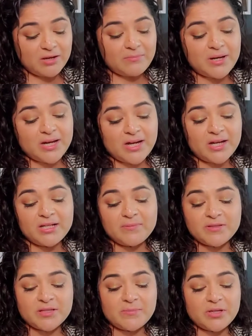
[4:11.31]
my
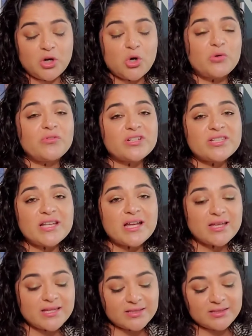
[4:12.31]
items to be
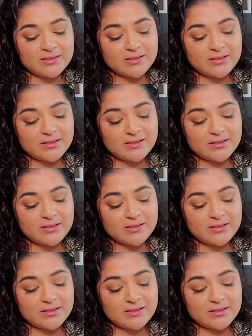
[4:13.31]
oversized.